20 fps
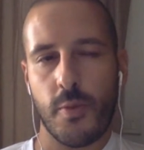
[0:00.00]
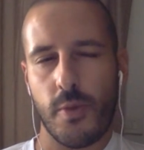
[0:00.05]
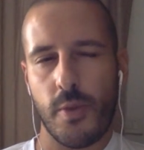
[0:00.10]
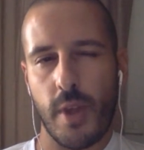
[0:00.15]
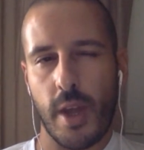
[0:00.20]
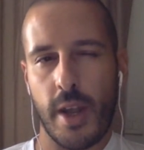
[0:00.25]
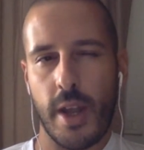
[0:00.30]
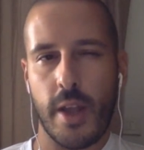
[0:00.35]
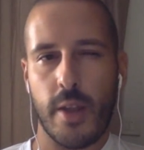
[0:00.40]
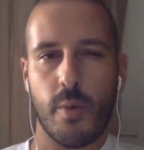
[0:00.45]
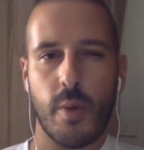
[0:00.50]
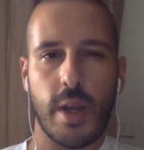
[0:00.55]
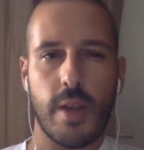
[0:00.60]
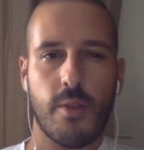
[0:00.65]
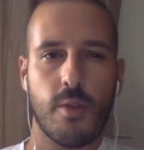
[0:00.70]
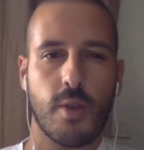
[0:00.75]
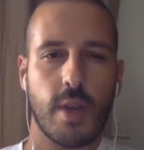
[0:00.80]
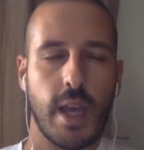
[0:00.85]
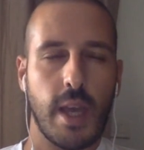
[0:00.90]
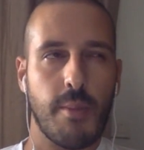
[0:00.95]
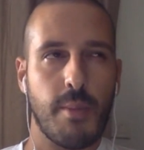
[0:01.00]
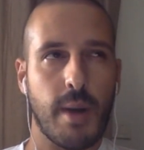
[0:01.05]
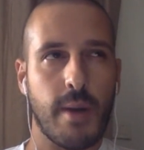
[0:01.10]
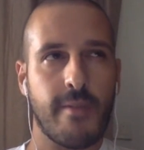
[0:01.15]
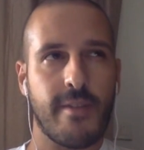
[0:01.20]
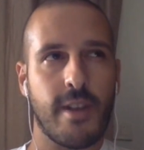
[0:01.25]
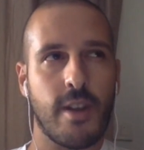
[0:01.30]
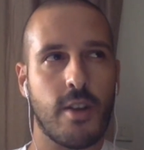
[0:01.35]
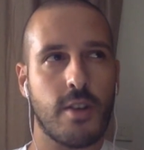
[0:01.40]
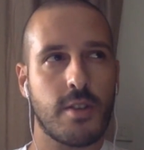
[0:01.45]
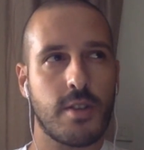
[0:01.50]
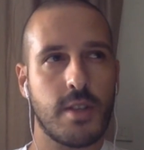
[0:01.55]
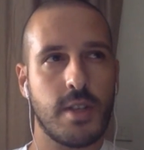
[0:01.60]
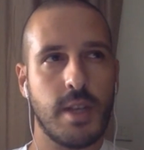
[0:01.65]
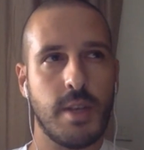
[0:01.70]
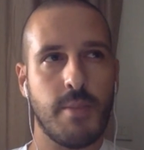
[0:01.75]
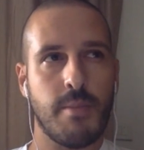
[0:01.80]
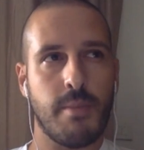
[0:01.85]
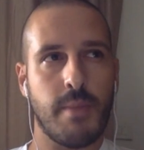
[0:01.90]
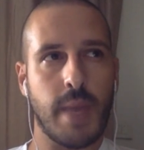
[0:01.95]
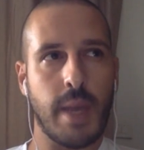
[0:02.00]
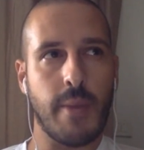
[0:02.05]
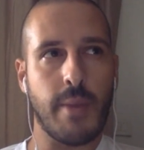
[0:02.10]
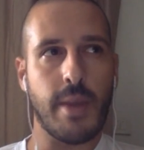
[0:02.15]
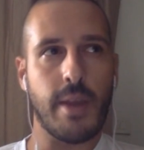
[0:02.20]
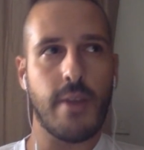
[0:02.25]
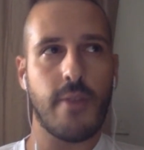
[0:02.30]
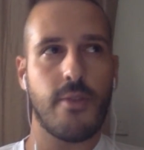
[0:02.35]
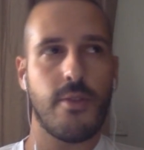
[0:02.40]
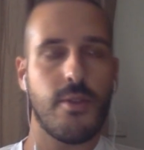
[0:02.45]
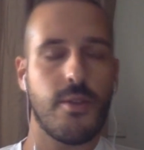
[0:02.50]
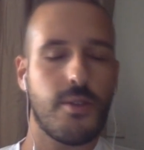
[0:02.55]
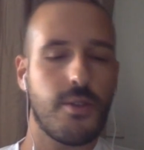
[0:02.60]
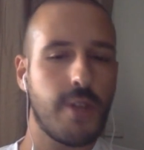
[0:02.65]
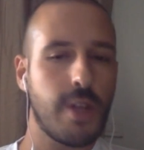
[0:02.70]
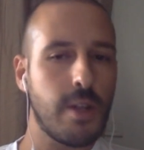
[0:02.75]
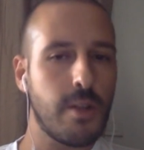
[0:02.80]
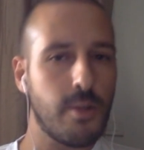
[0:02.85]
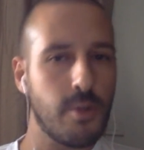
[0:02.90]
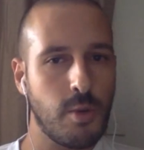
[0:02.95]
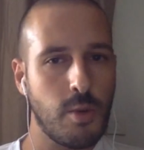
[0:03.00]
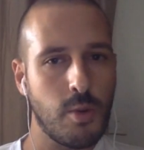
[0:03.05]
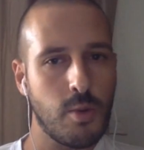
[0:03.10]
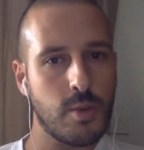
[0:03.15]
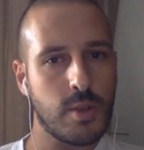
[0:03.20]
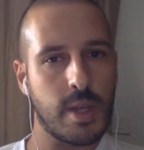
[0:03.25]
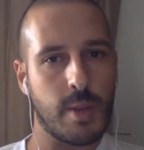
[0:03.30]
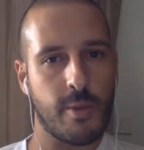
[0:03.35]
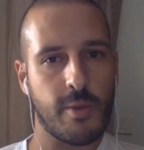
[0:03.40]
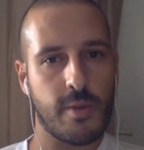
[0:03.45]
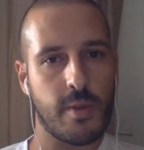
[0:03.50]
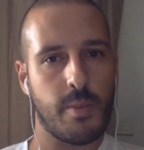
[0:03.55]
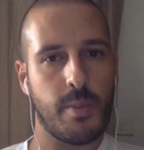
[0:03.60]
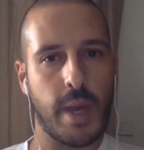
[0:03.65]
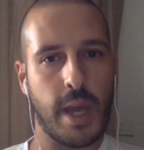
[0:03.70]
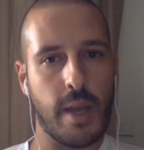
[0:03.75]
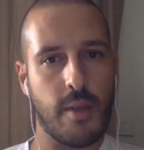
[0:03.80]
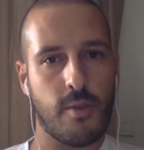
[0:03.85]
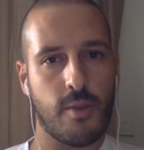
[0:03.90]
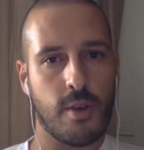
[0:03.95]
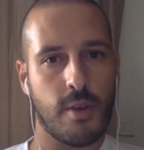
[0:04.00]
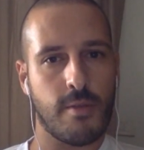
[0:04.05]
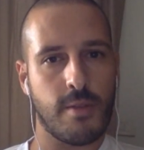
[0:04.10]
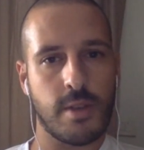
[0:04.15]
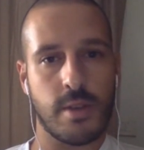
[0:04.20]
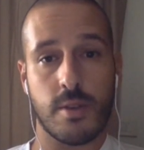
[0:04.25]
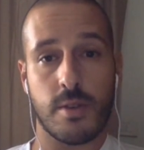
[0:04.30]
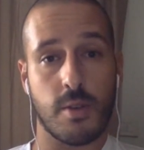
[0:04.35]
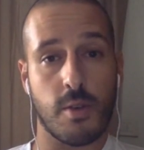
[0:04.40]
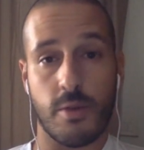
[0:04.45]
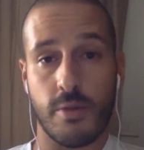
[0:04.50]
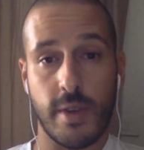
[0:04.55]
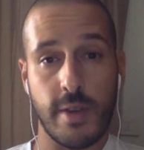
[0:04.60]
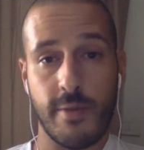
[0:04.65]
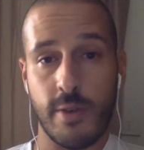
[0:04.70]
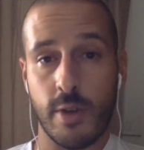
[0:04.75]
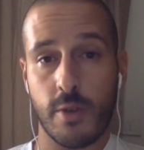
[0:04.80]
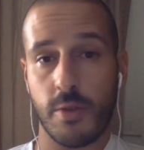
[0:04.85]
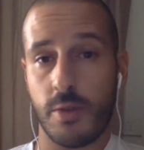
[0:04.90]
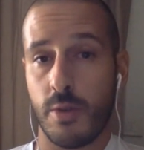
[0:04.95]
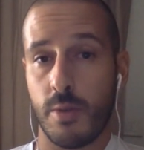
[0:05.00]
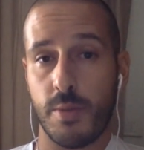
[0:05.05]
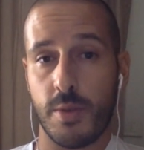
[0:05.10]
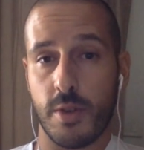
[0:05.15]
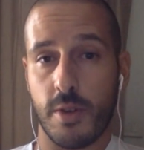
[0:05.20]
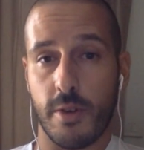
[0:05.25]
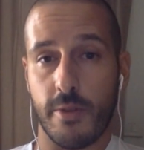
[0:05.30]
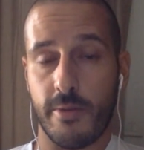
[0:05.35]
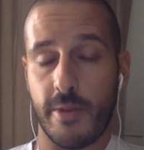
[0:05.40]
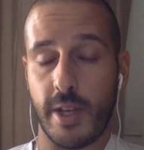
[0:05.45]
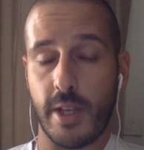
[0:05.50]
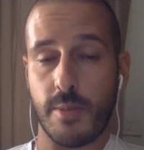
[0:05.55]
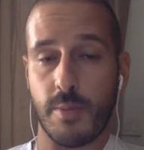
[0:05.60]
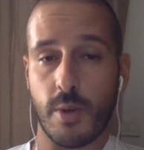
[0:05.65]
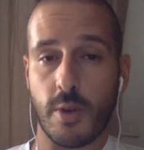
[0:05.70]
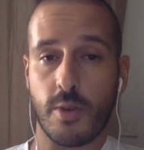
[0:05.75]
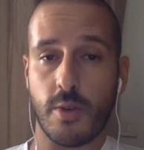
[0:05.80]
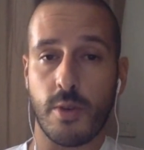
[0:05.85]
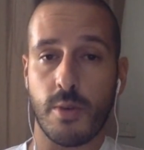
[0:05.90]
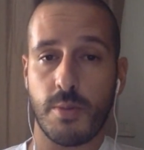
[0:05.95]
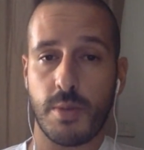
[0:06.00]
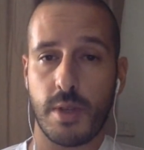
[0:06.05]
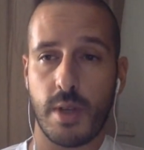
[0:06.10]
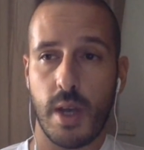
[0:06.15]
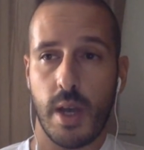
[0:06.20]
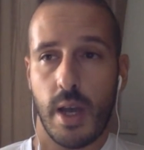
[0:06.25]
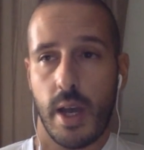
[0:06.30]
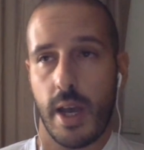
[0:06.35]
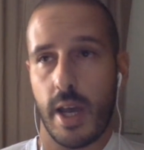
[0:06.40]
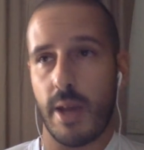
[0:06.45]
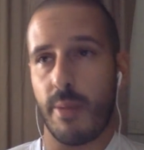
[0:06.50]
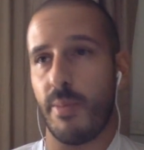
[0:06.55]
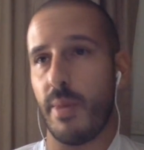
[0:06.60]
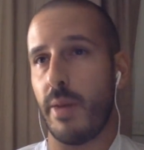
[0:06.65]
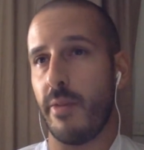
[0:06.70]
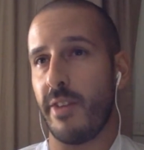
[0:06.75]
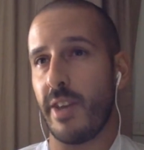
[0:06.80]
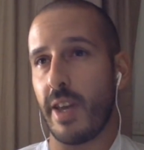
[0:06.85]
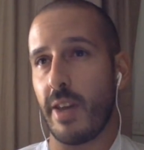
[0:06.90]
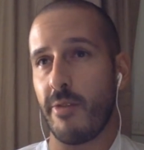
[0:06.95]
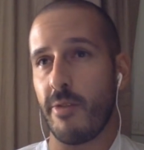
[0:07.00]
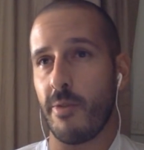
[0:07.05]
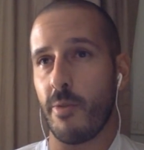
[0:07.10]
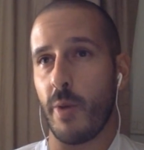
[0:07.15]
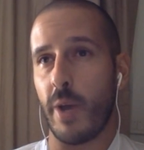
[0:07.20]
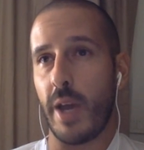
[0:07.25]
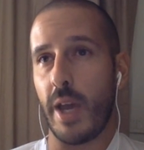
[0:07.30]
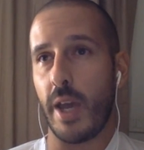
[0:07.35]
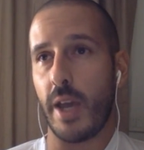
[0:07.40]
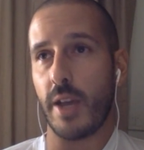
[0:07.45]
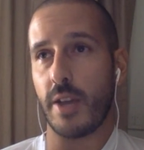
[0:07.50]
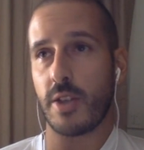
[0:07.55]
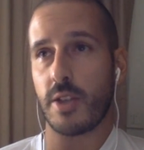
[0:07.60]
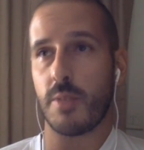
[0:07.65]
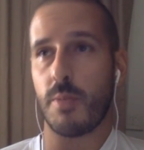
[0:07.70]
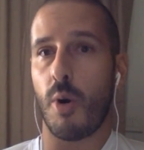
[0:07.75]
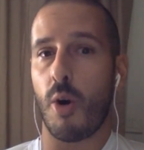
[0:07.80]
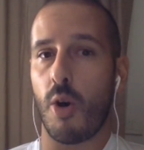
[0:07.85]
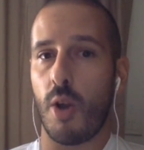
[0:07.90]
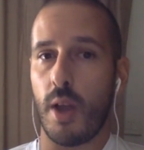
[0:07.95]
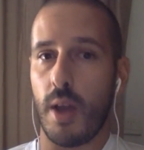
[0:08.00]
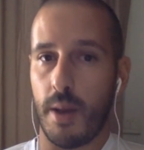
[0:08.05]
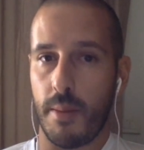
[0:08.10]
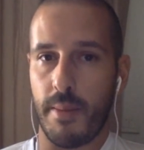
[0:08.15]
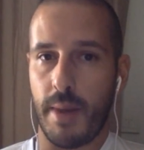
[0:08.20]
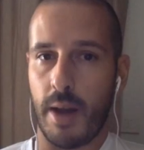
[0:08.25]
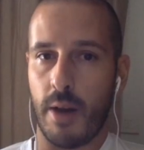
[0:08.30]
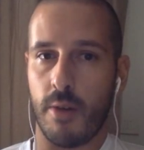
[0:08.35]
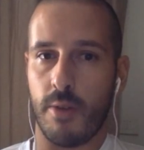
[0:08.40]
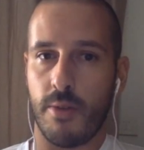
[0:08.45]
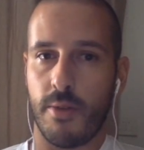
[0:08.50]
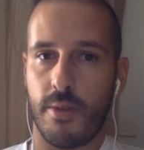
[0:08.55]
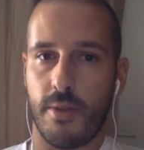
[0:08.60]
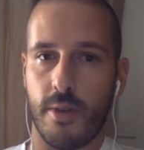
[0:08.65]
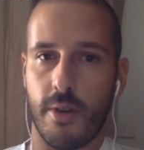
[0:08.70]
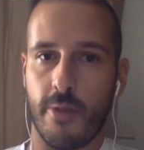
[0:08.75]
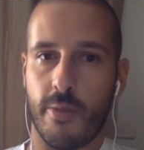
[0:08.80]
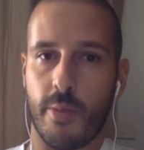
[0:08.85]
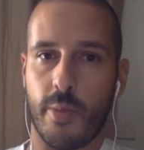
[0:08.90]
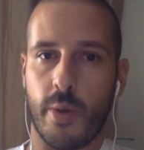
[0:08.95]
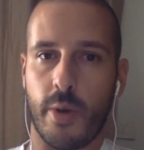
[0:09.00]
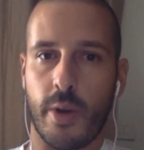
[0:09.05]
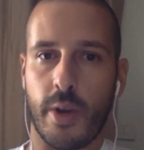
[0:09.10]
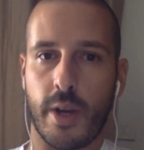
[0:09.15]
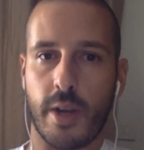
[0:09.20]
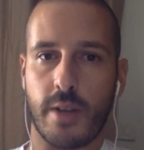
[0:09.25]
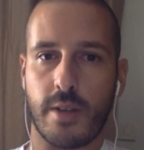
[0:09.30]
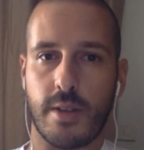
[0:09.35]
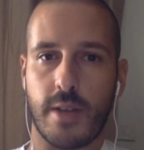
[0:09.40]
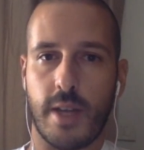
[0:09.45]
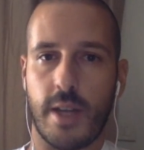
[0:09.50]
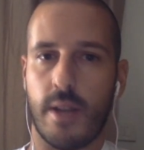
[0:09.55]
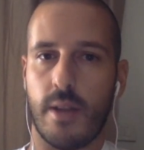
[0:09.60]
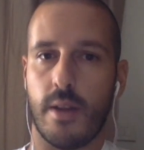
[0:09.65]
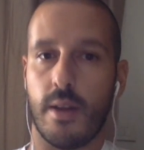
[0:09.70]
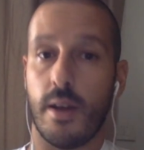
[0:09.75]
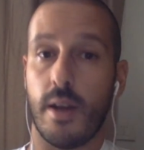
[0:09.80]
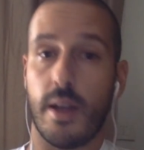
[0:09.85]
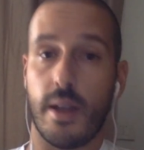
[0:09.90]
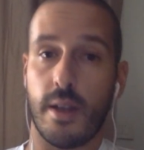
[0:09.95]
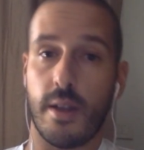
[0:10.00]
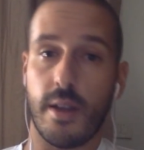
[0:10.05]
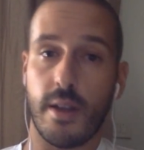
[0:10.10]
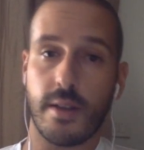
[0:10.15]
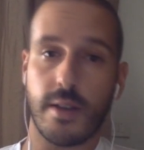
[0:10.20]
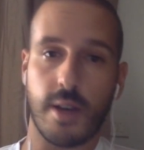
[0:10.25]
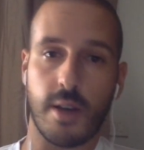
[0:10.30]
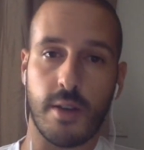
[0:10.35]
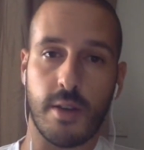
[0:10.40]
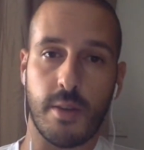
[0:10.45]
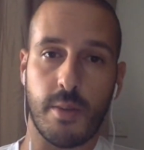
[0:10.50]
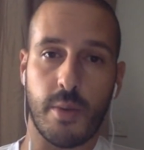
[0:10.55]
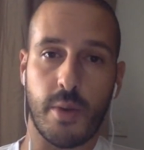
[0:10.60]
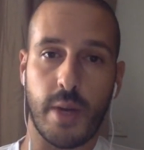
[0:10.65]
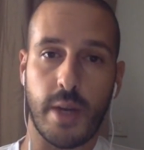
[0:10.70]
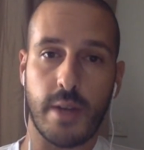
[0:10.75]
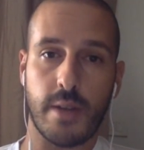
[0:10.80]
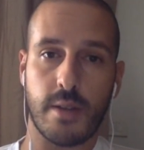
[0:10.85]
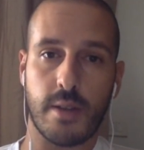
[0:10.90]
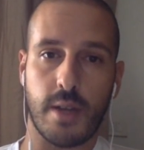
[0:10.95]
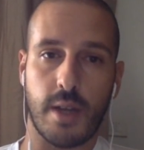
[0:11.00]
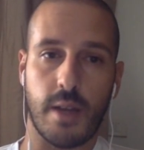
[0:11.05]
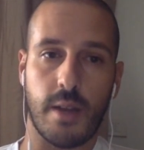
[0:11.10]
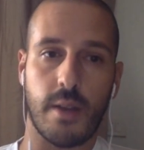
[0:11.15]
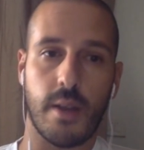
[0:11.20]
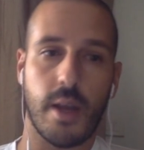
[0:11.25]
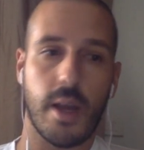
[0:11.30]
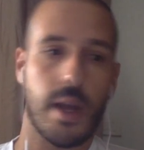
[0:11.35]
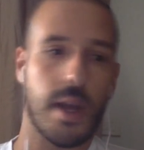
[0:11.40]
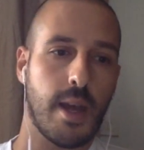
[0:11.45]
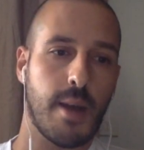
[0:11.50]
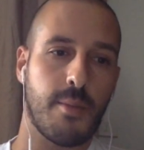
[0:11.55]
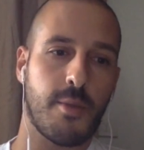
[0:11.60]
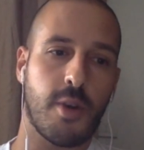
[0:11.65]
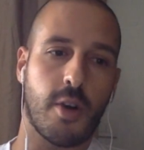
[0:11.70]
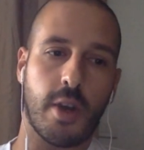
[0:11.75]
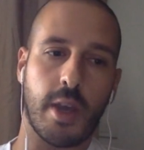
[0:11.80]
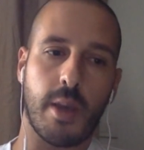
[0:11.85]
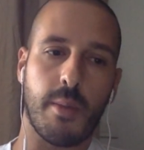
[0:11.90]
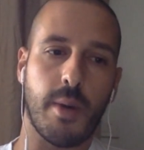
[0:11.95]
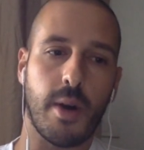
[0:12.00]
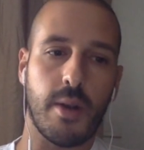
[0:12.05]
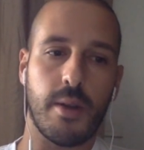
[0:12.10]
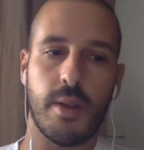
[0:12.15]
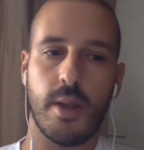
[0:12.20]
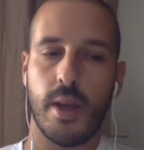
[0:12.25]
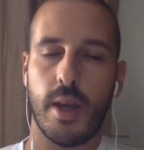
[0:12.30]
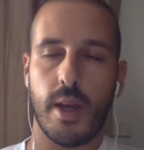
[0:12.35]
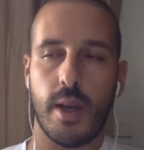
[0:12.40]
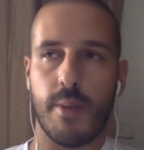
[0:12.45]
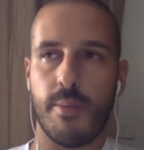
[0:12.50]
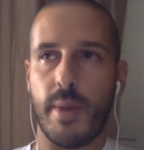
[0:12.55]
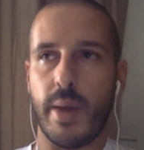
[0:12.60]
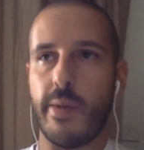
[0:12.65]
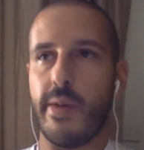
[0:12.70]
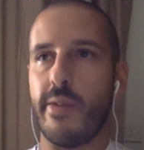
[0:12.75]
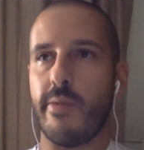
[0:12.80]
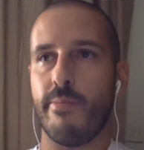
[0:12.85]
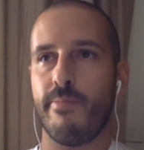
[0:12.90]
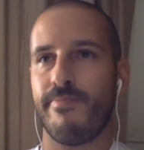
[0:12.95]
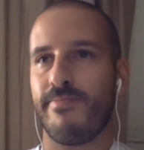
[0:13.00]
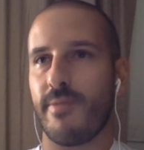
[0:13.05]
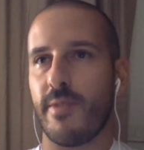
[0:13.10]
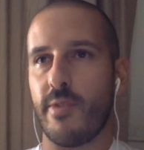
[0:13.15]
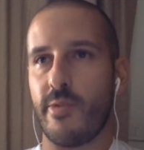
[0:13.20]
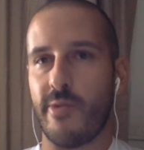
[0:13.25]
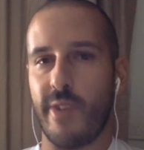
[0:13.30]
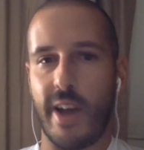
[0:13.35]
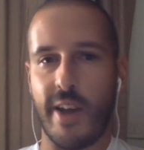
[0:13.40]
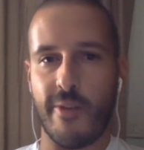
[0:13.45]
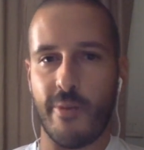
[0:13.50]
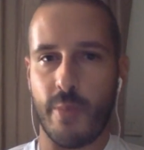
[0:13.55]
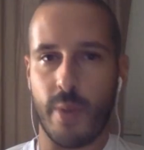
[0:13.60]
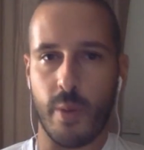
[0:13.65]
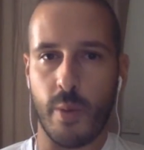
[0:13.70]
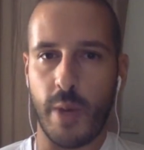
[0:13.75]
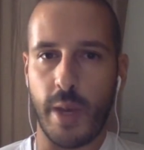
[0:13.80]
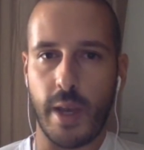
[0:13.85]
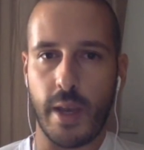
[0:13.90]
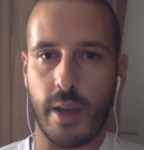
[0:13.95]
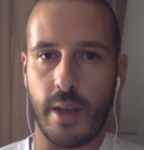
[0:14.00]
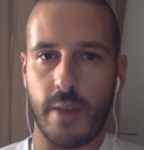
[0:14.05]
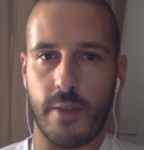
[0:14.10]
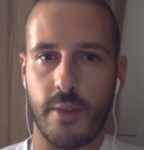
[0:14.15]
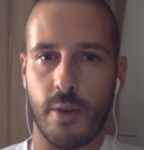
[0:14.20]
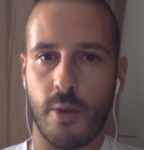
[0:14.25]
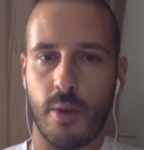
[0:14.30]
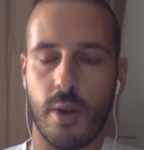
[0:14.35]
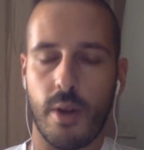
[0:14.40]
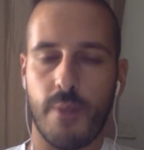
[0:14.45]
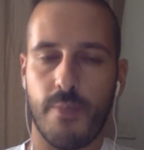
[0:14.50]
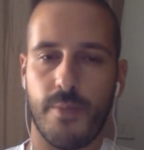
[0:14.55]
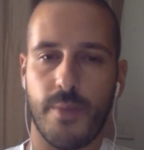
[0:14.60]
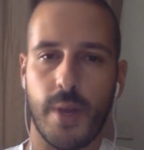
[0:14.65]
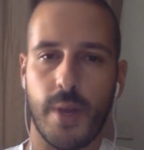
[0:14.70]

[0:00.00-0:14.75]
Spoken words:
Another way to keep up velocity may be still to use some of the paid services or review groups or Facebook groups, and maybe give away a smaller amount of products at a discounted price. And I'm talking about maybe 5 per week in total.